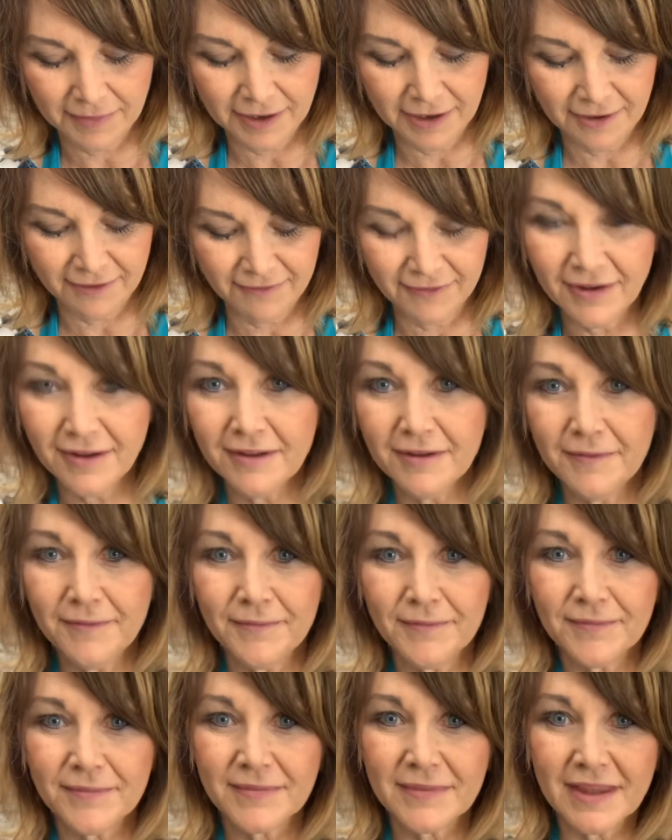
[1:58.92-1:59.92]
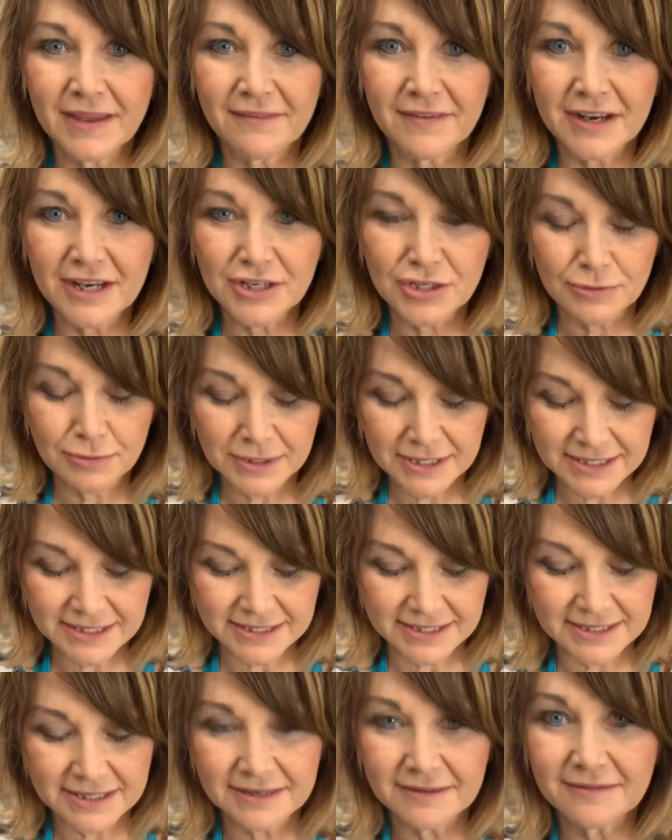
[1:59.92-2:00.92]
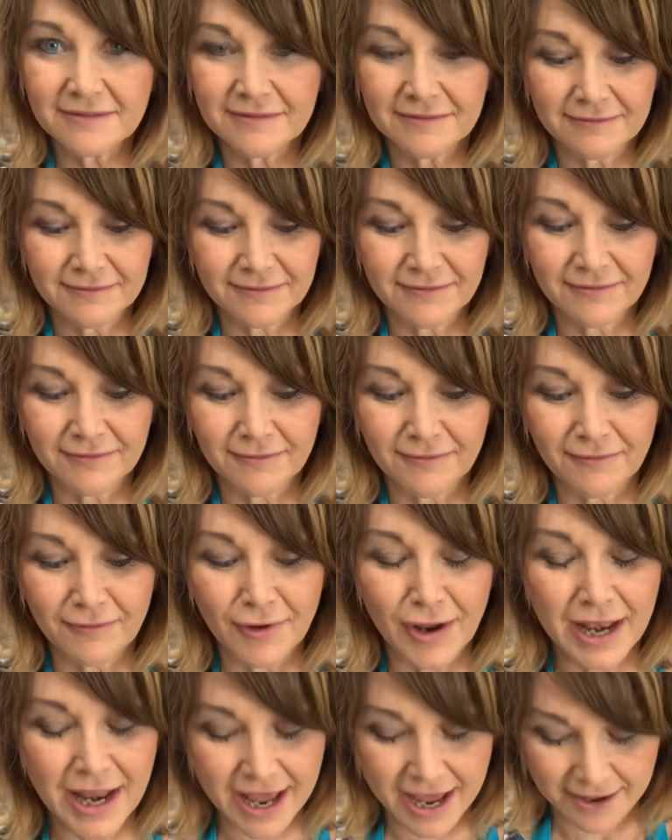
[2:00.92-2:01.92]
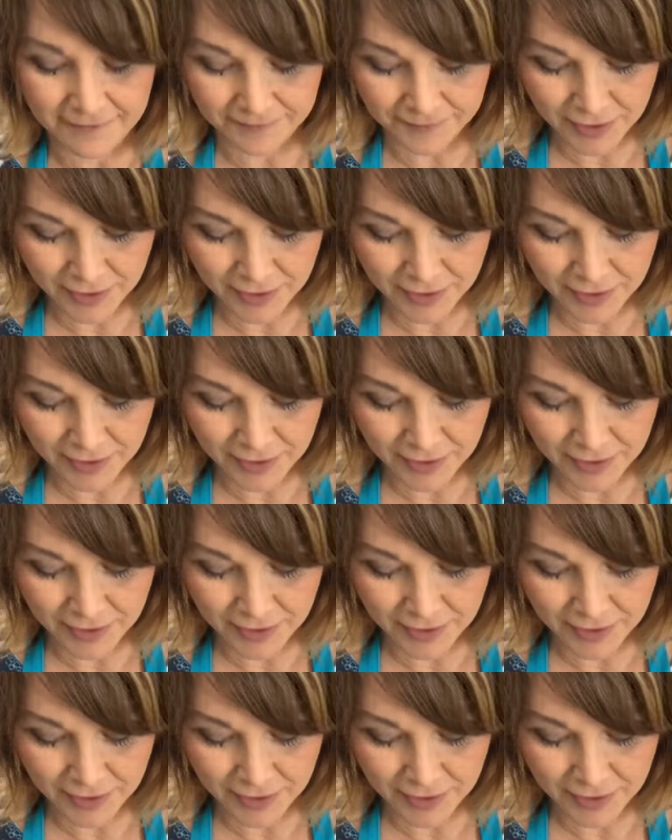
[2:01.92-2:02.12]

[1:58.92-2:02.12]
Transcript: Beautiful. Give it a twist. Voila.